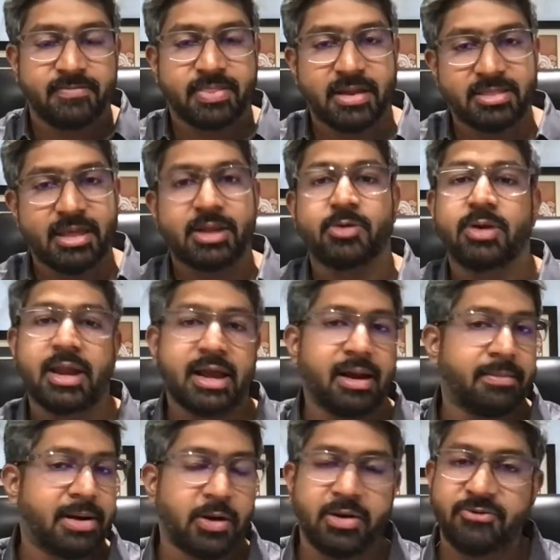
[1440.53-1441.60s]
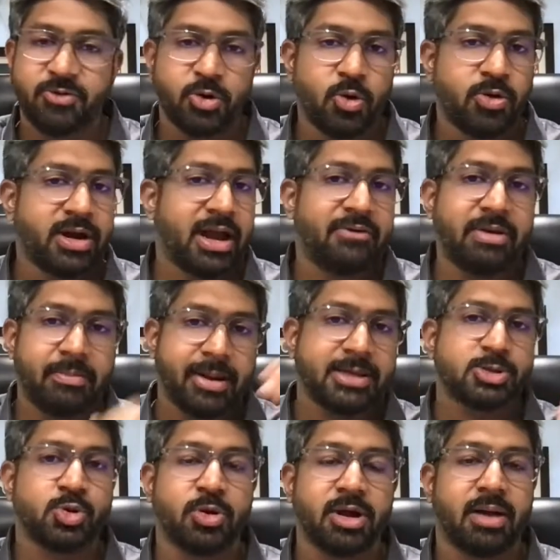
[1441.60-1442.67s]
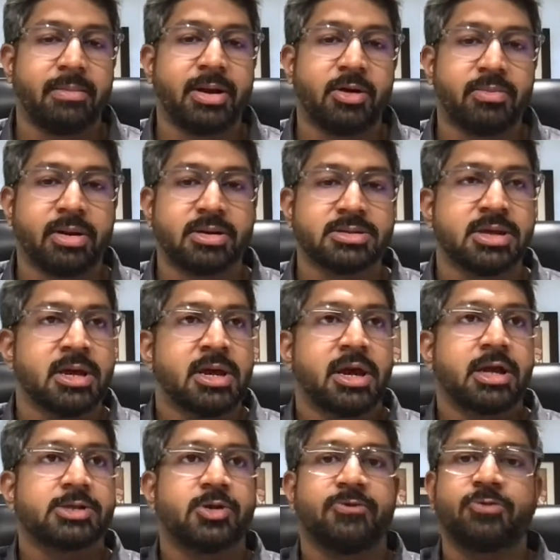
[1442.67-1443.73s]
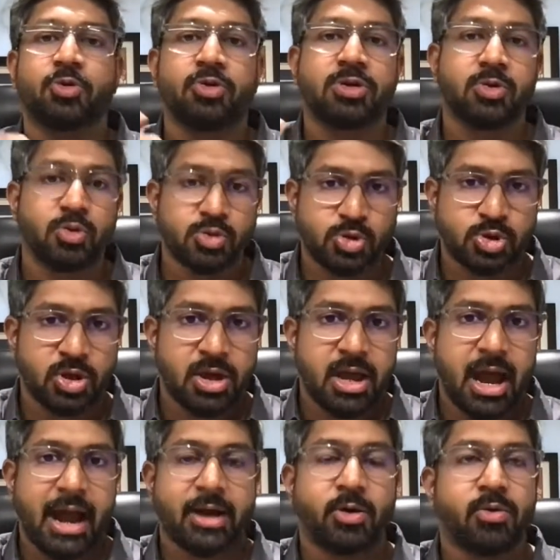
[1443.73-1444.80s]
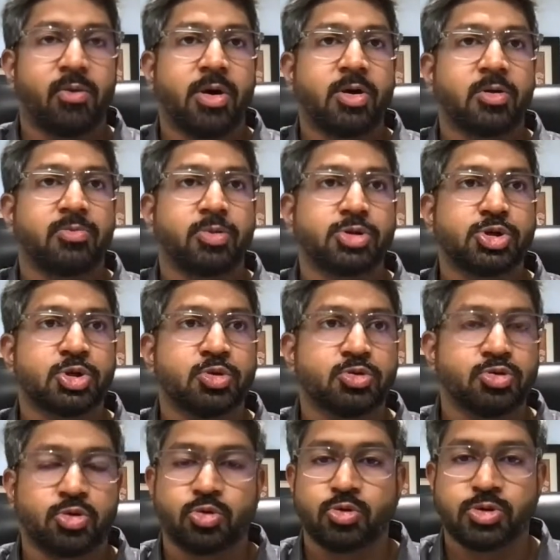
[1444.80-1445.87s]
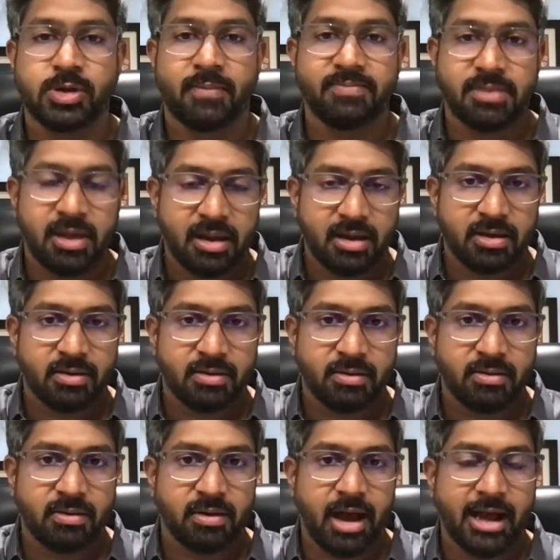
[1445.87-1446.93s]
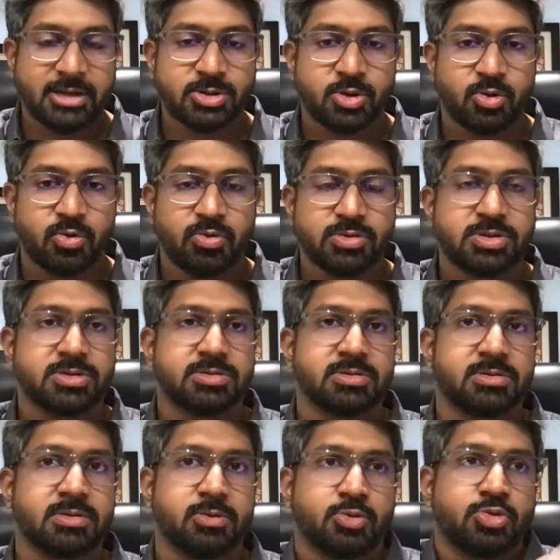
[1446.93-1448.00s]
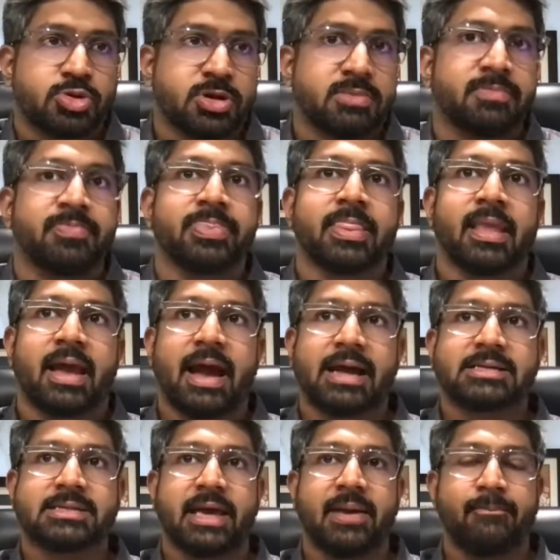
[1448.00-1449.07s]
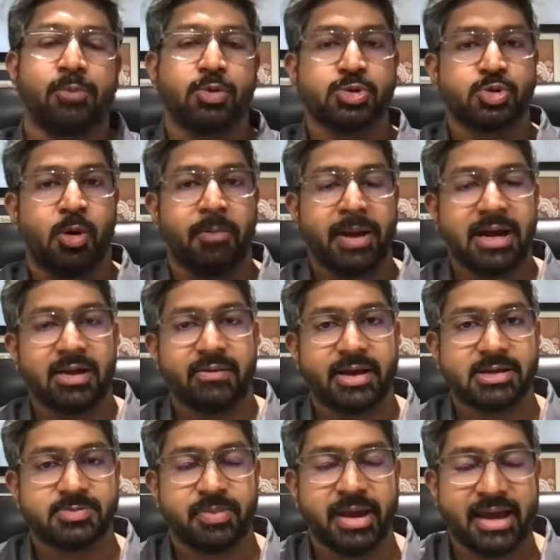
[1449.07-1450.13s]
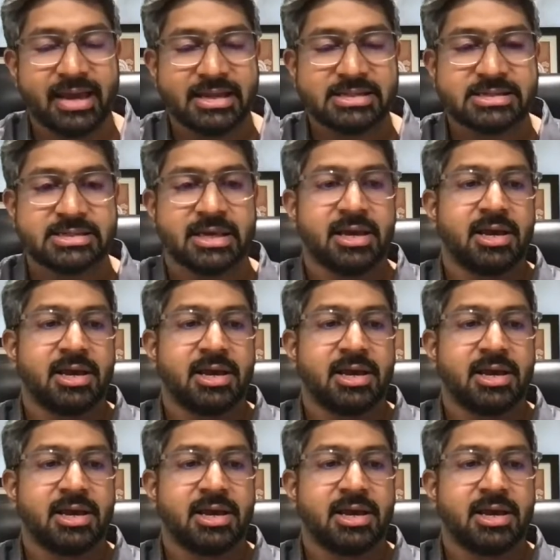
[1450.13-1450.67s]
and then only come down. If you don't have it, please don't come down because it's of no use. I don't want to push you through something, as gruesome as a post-operative experience